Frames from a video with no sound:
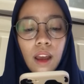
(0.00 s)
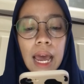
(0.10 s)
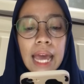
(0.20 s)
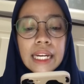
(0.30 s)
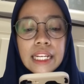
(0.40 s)

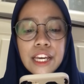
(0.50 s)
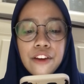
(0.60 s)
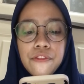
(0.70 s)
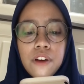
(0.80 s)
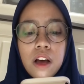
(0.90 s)
and
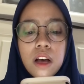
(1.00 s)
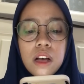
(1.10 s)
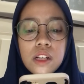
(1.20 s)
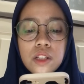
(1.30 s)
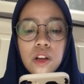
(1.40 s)
give
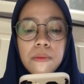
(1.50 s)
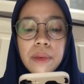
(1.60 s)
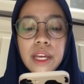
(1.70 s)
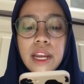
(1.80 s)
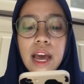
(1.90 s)
some
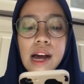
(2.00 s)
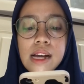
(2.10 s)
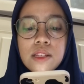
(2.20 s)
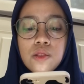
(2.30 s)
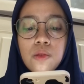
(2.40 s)
idea
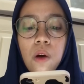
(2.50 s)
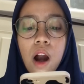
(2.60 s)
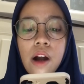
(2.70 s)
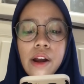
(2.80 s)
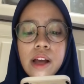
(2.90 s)
as to
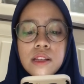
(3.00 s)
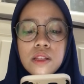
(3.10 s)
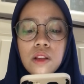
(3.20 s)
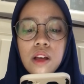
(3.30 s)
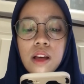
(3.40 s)
areas